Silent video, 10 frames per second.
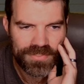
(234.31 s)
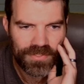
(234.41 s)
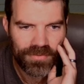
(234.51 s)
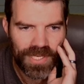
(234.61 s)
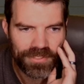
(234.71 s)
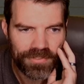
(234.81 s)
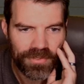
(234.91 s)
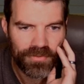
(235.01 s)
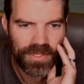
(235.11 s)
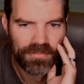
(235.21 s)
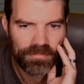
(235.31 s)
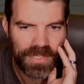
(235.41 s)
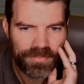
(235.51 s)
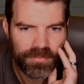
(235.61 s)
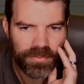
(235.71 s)
So I don't know. Uh,
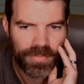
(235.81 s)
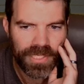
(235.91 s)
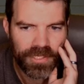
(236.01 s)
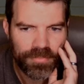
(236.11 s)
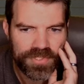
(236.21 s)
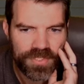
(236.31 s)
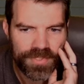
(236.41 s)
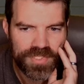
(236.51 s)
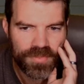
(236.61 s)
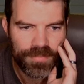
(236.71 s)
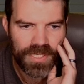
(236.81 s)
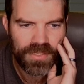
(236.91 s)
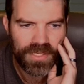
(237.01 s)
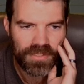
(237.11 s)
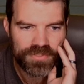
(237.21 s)
maybe we'll buy a couple summons on the main
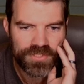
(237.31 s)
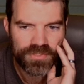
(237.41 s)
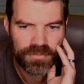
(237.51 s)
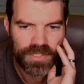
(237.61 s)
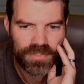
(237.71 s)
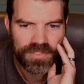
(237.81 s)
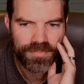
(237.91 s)
account to do on this